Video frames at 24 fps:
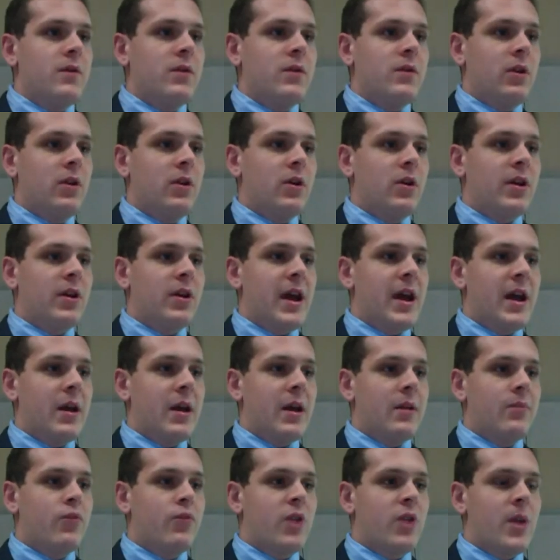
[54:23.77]
if you look
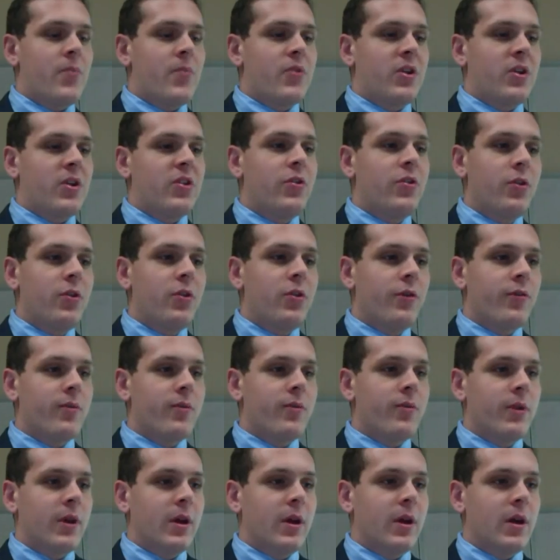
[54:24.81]
at property two
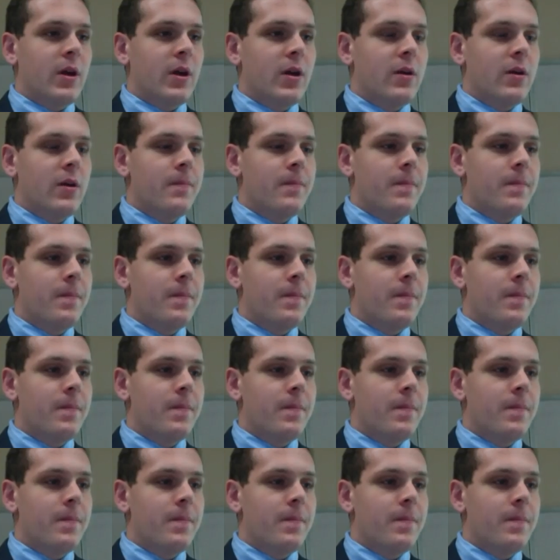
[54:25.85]
from the uh,